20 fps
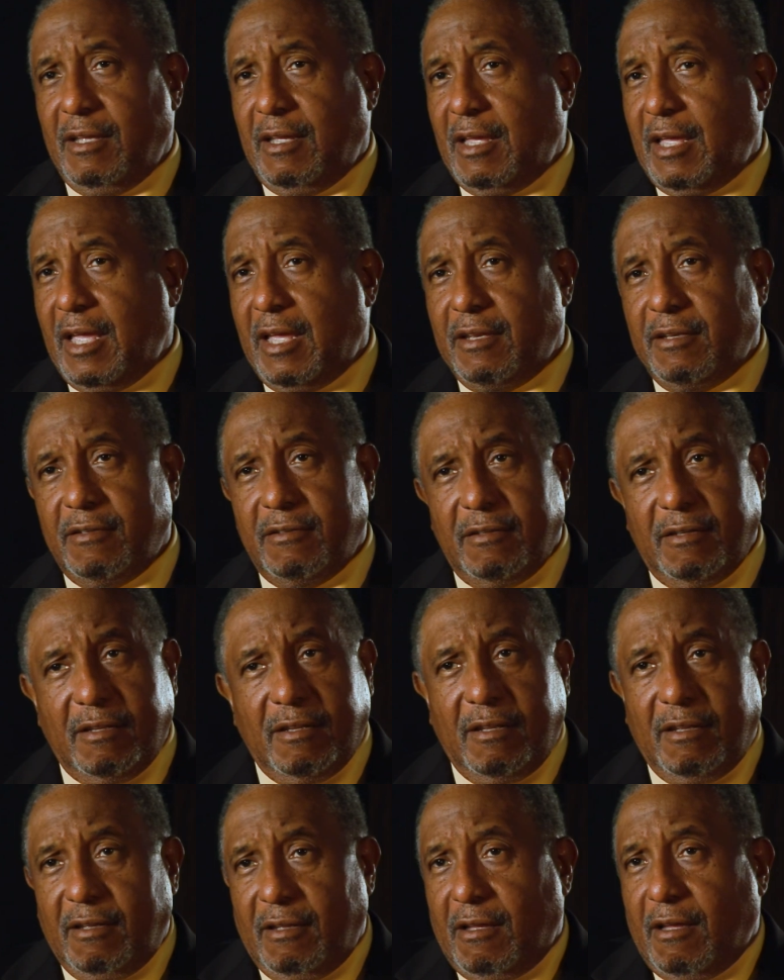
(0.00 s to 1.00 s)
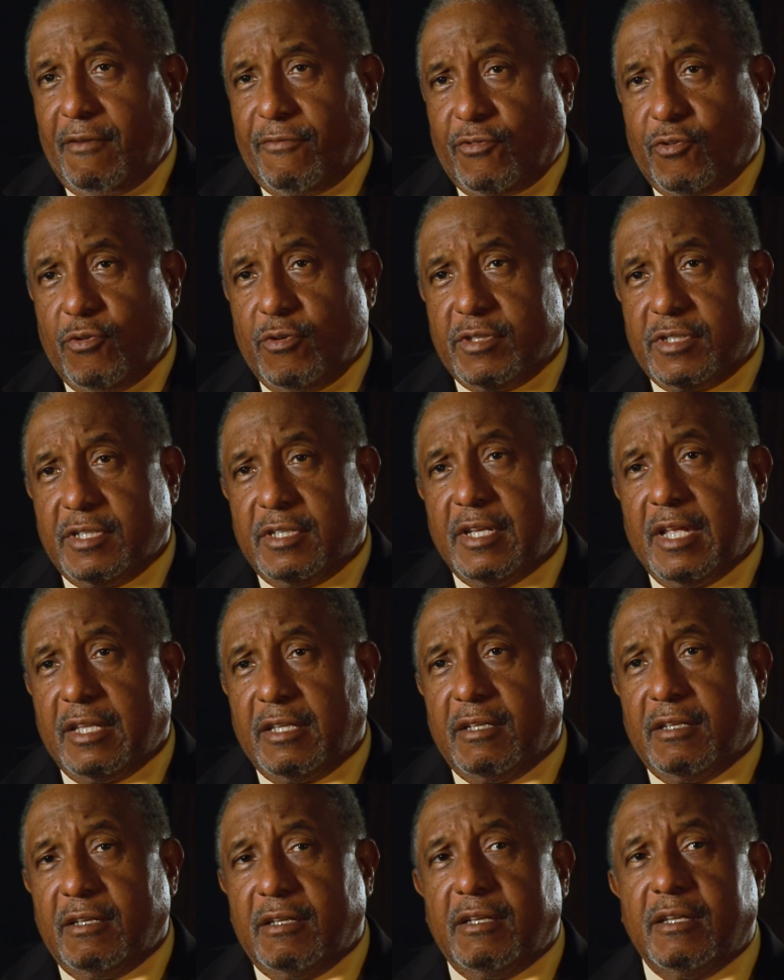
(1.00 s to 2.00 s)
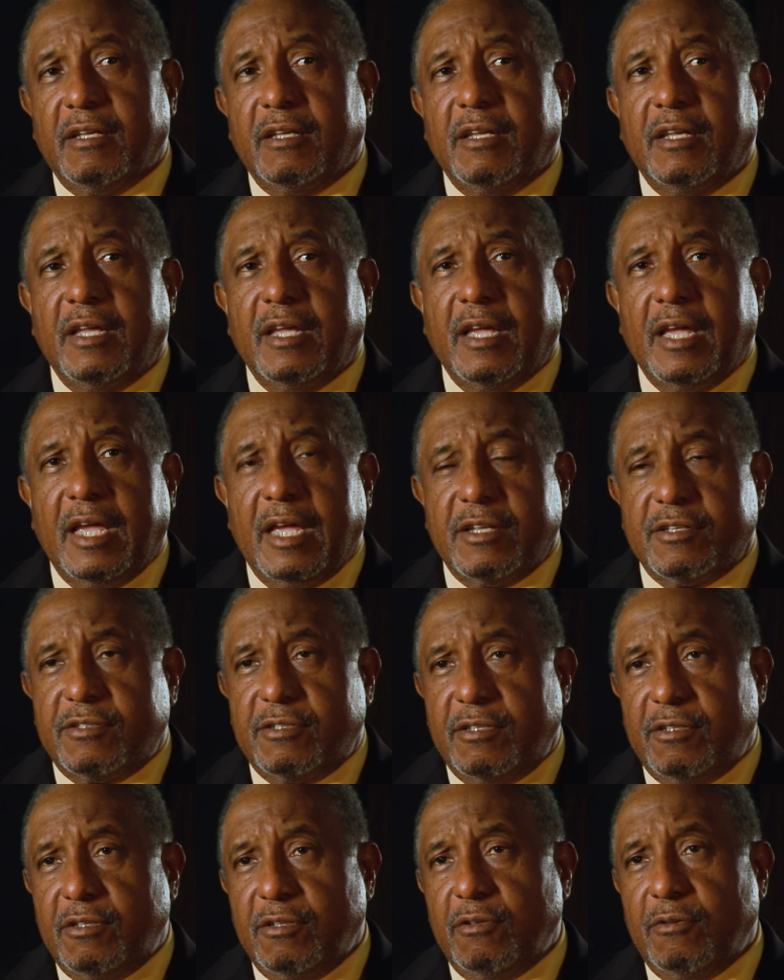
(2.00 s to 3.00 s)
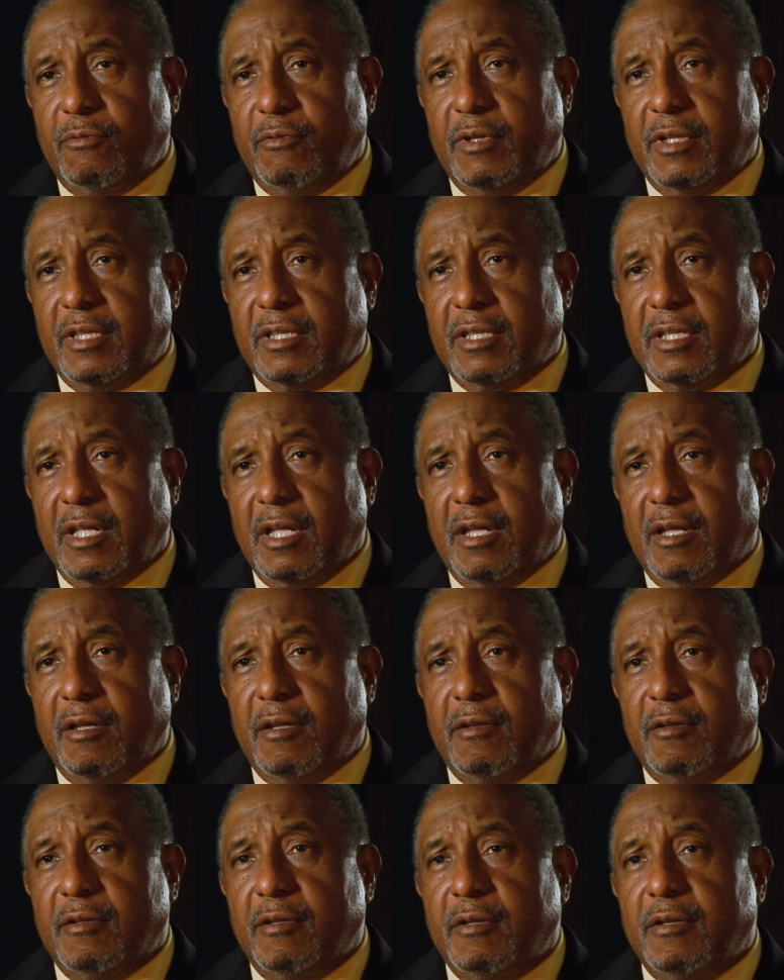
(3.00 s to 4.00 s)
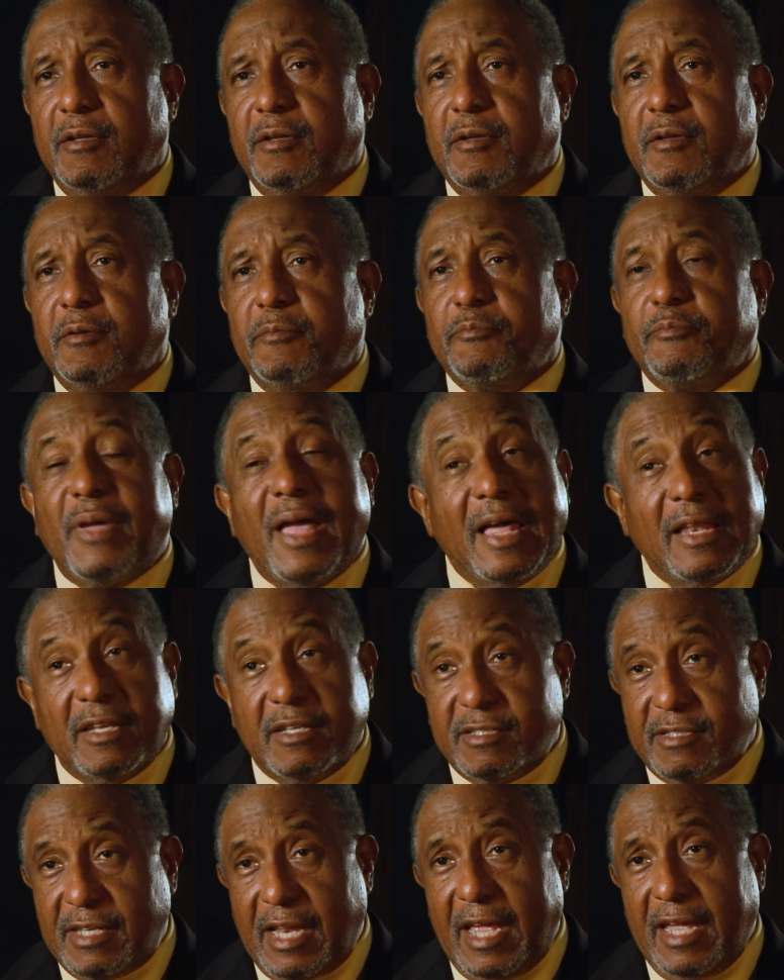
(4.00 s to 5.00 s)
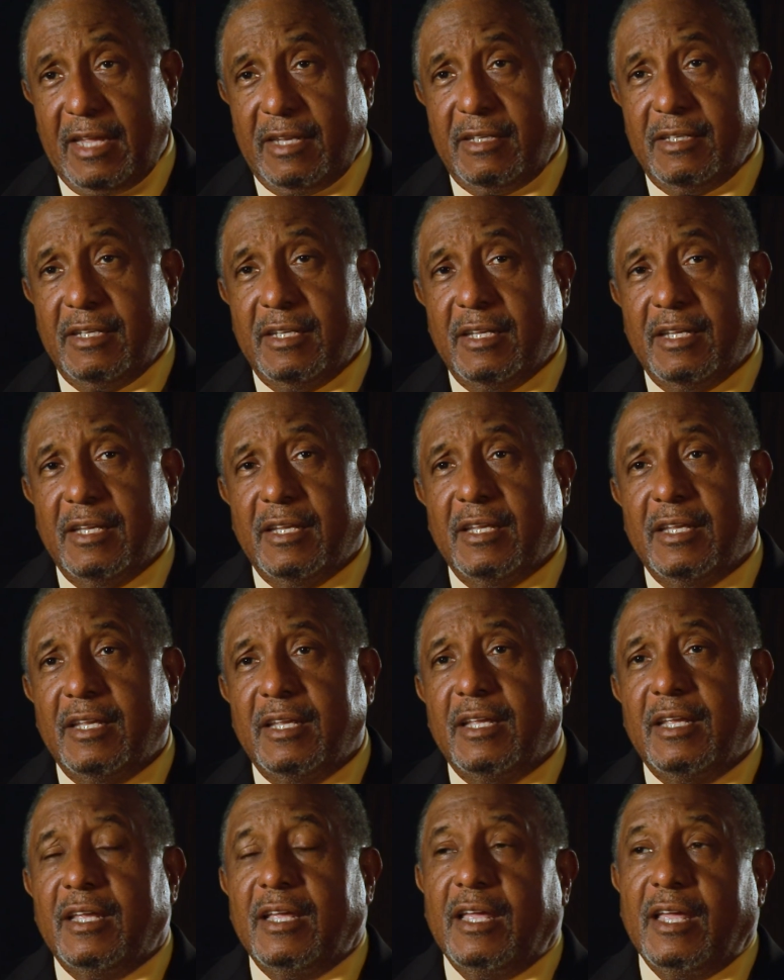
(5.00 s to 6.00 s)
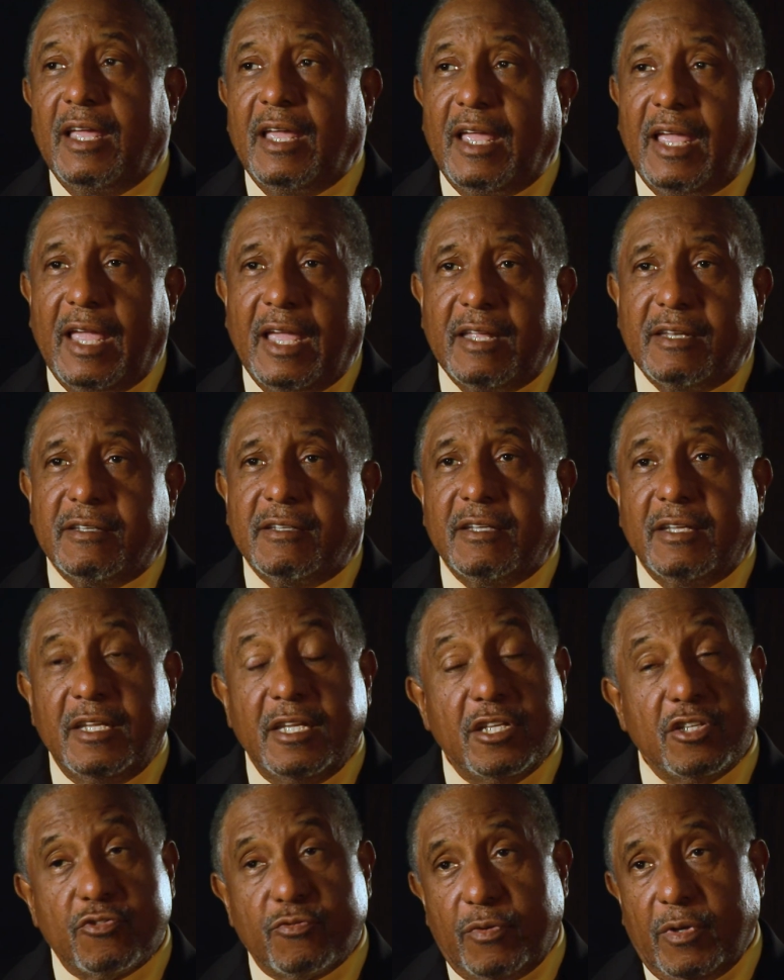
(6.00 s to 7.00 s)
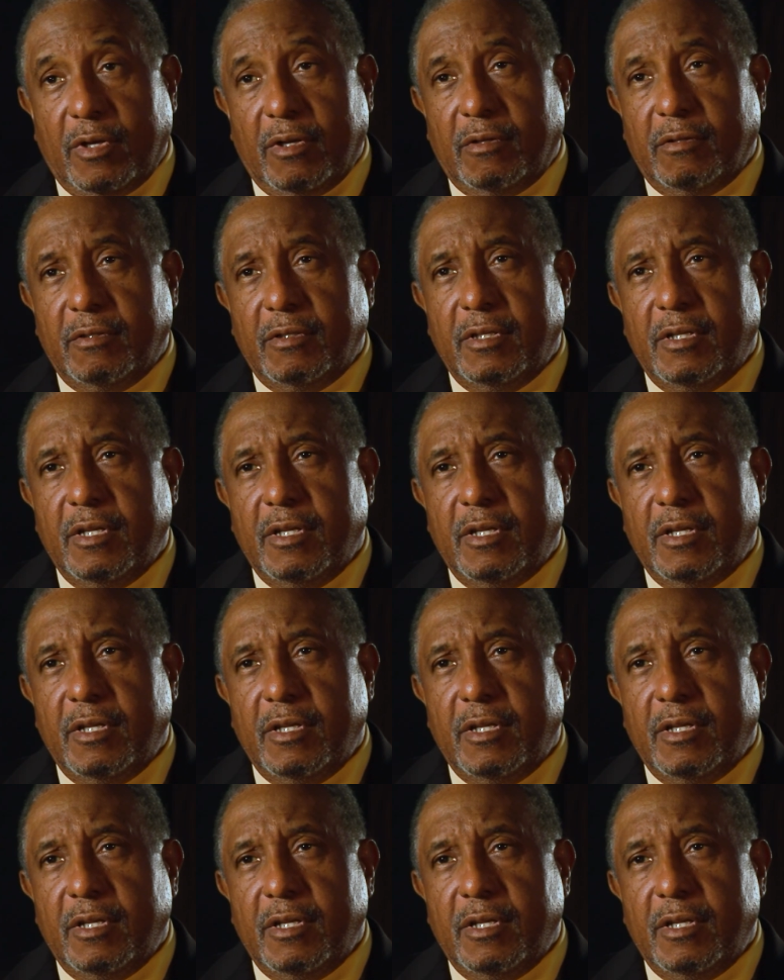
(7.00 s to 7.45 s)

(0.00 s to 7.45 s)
And of course another has to do with Palestine and Israel.